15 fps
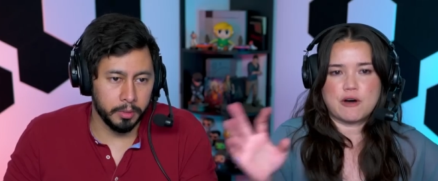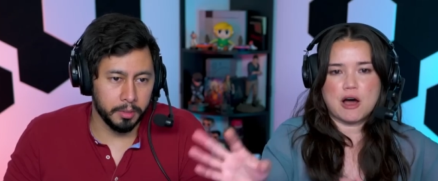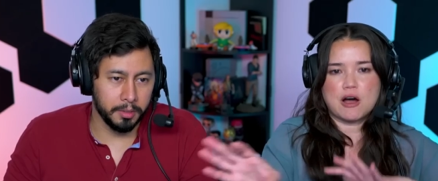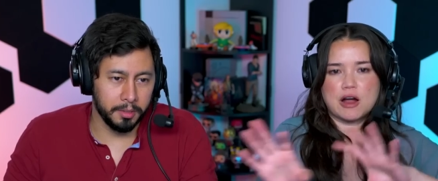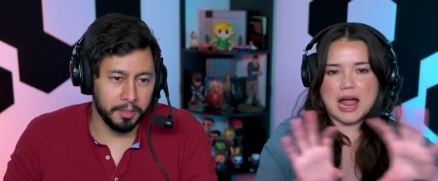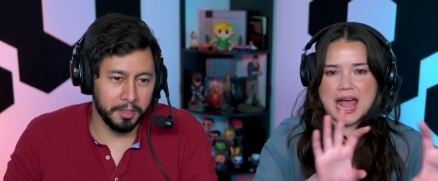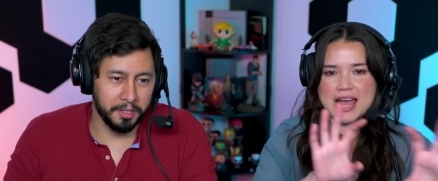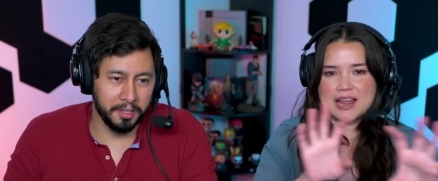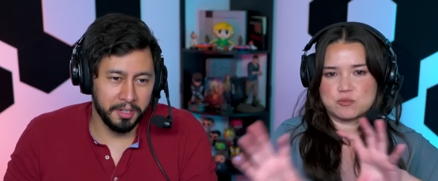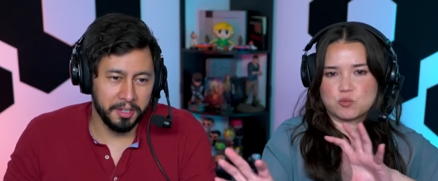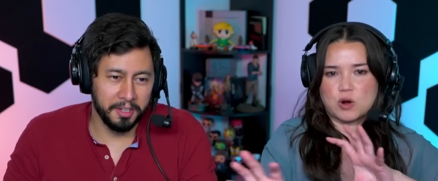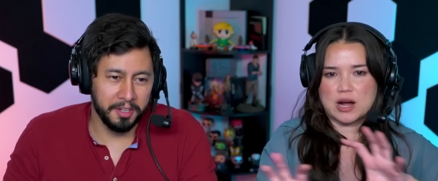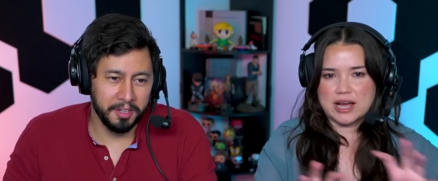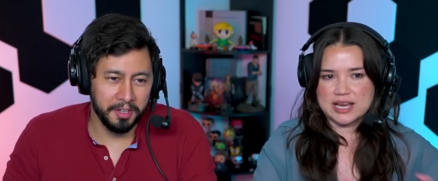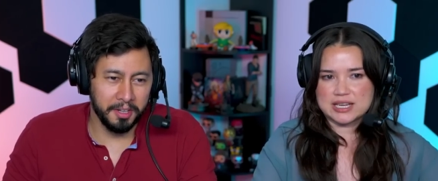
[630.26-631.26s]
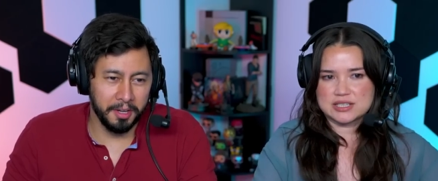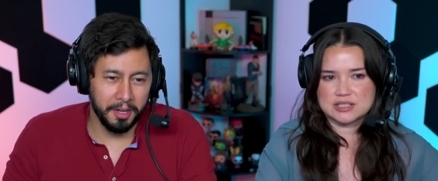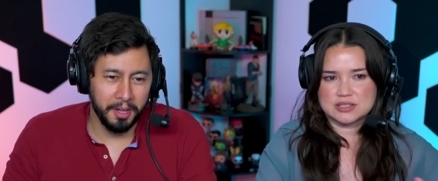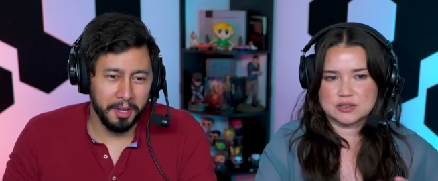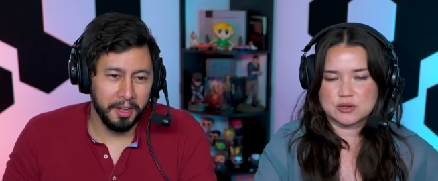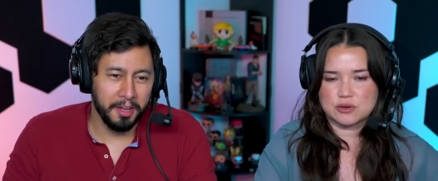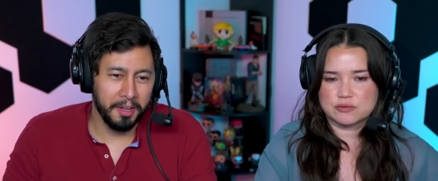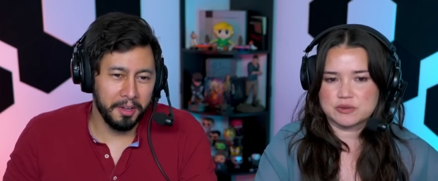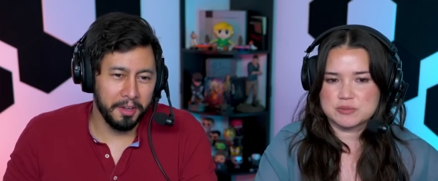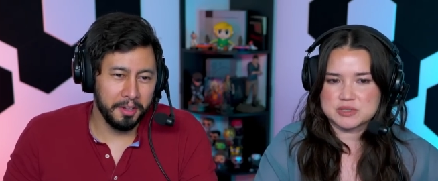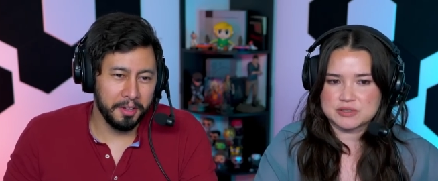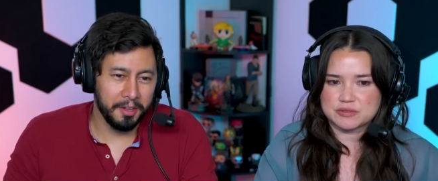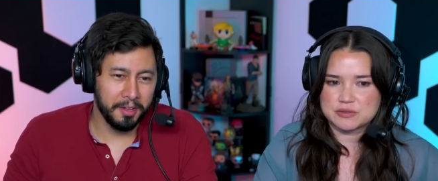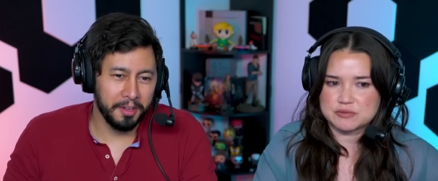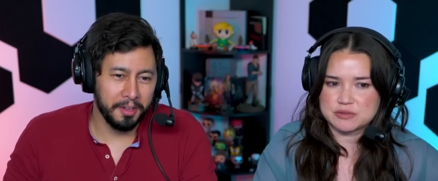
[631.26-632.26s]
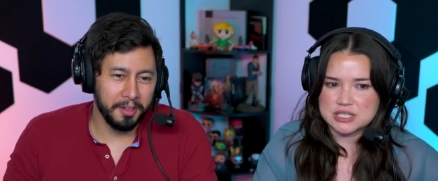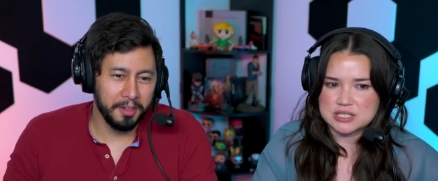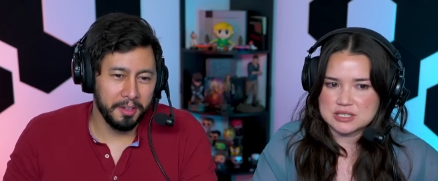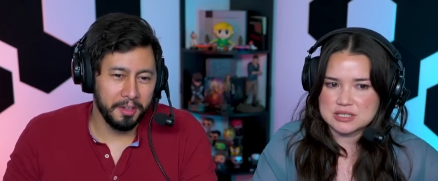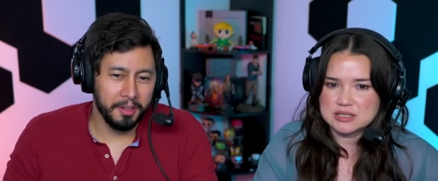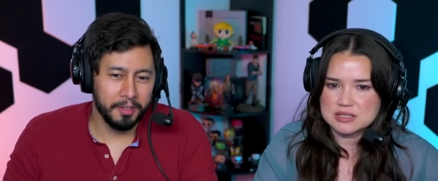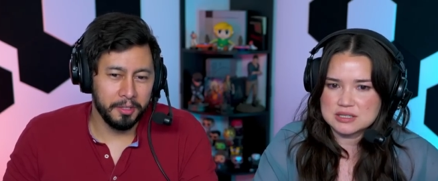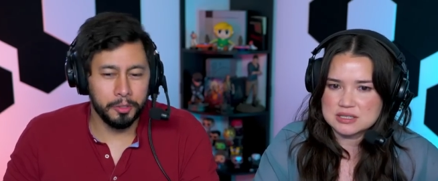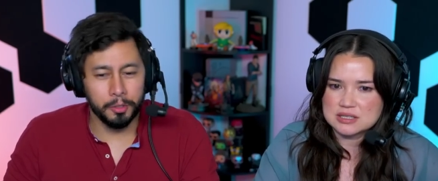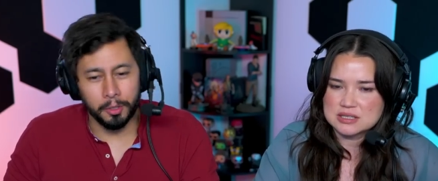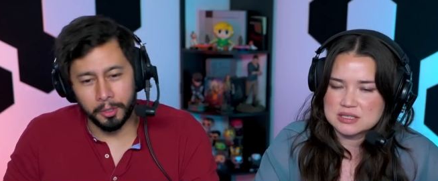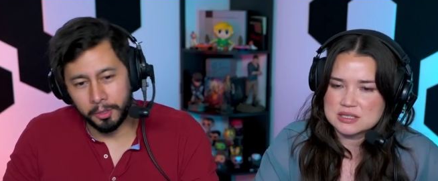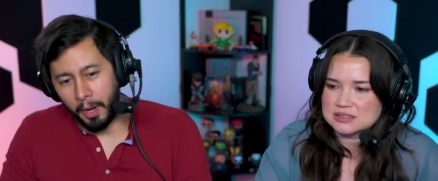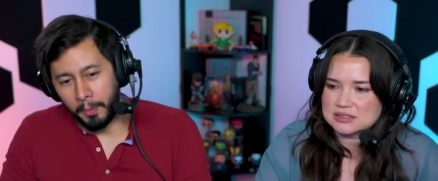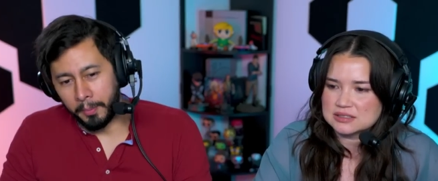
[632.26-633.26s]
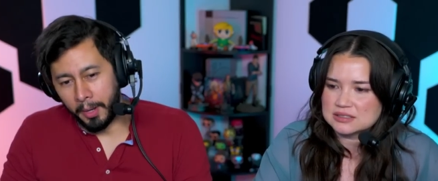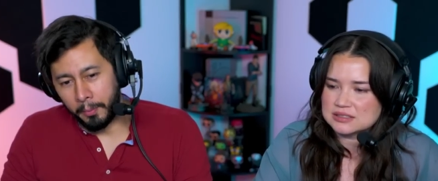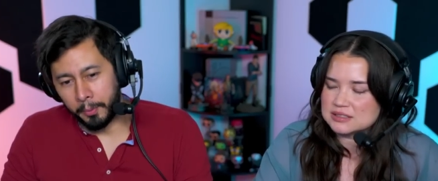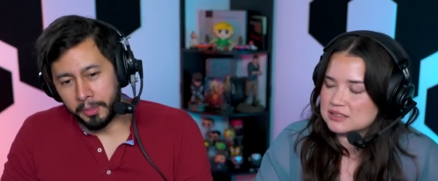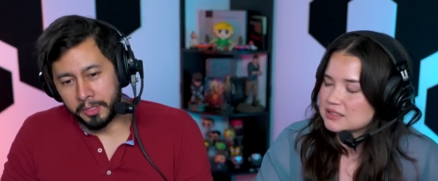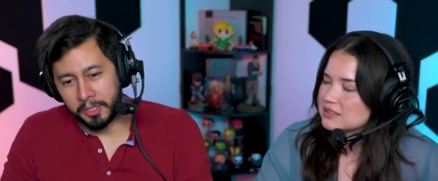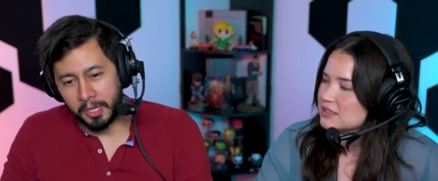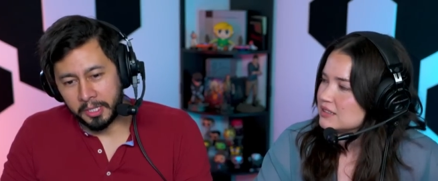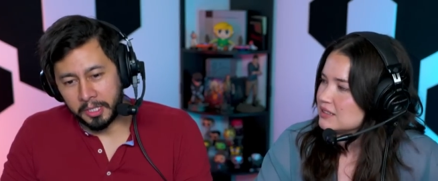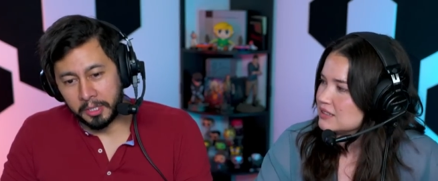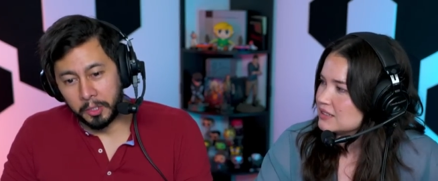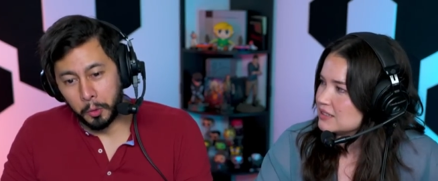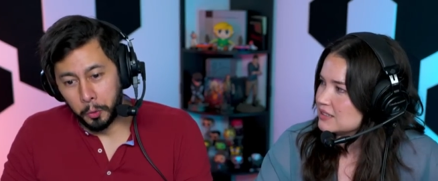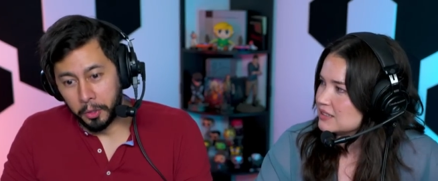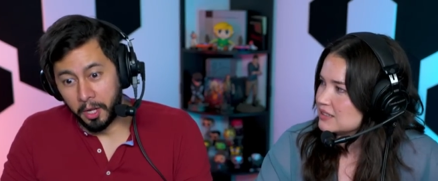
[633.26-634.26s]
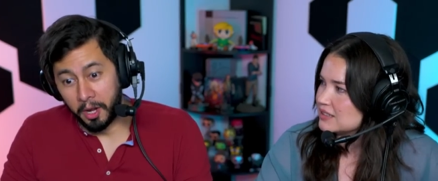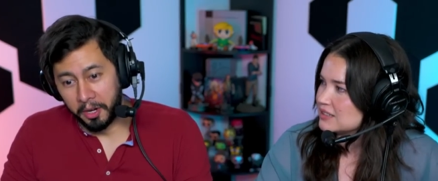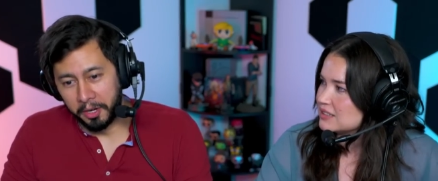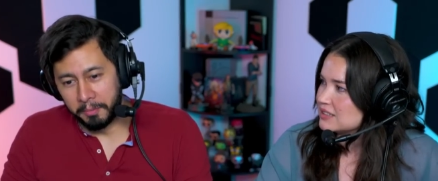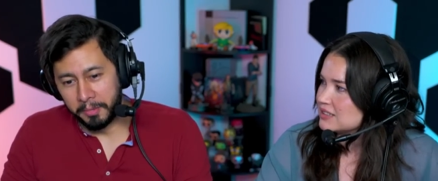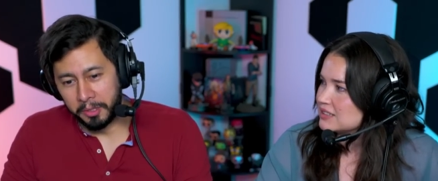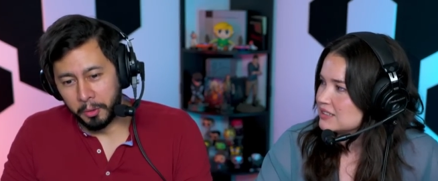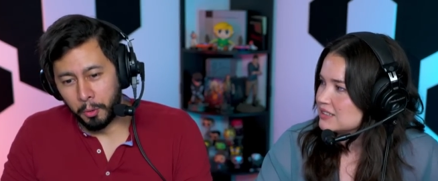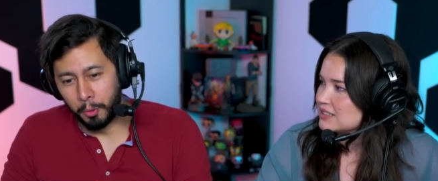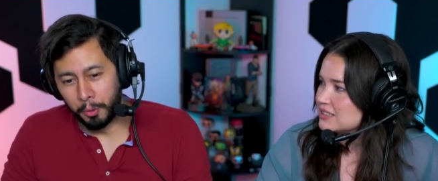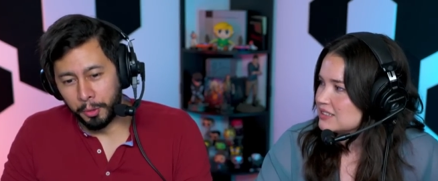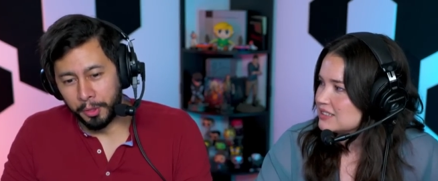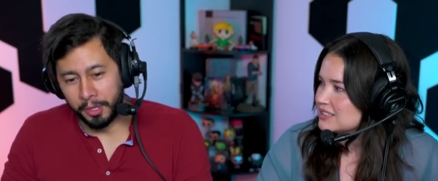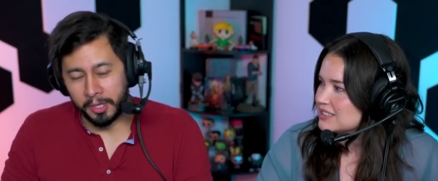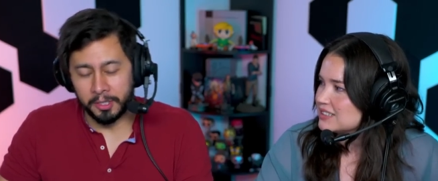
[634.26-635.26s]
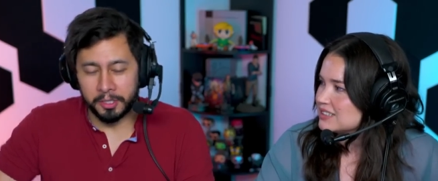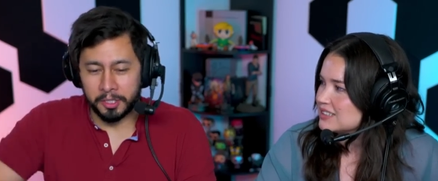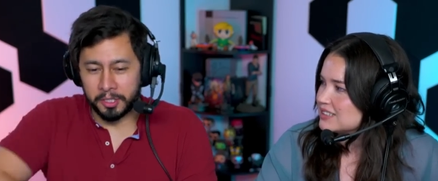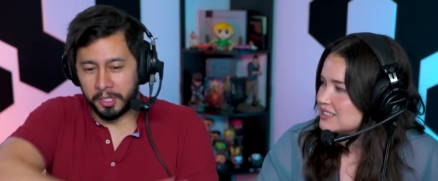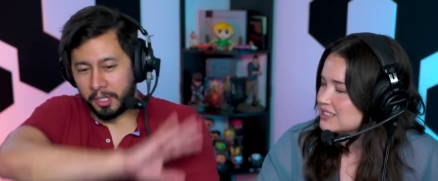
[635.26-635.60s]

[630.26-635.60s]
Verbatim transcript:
Speaker 1: far and wide, you know, from different regions.
Speaker 2: Sure. I mean, I wouldn't say it's a little nod. I mean, the whole thing is just